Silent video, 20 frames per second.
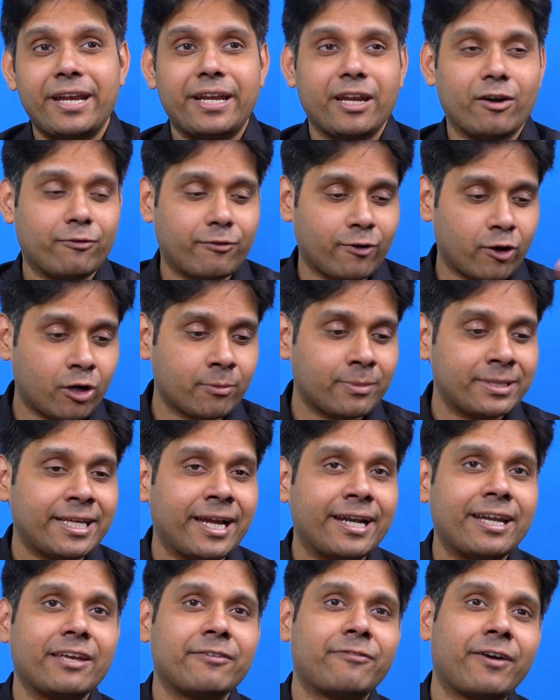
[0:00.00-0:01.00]
Now, followed by
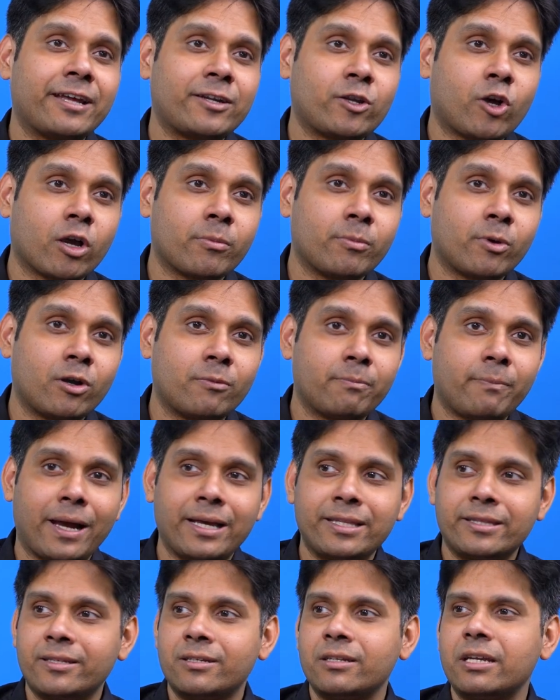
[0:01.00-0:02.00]
that, if I talk about
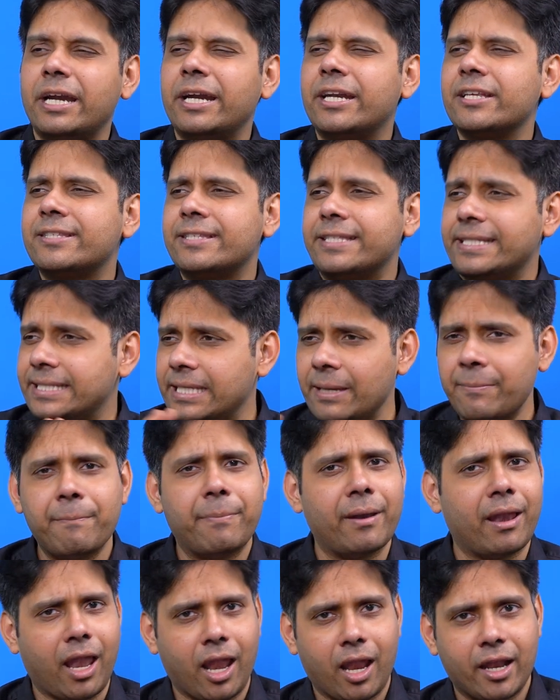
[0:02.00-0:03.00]
Python, it is
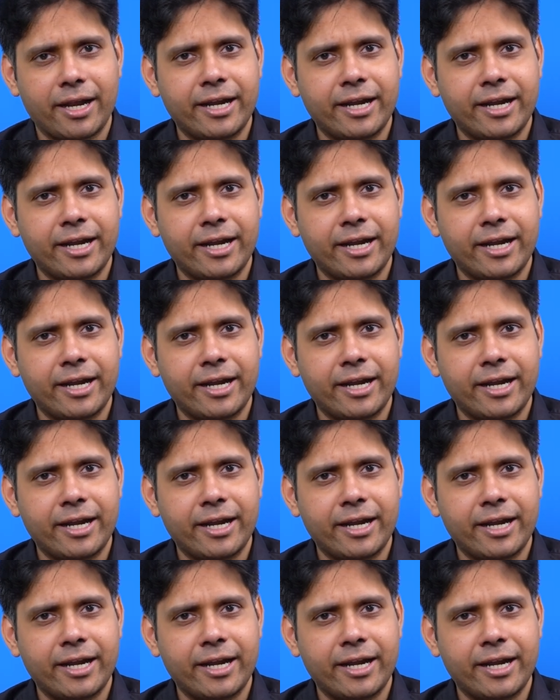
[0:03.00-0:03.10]
simple.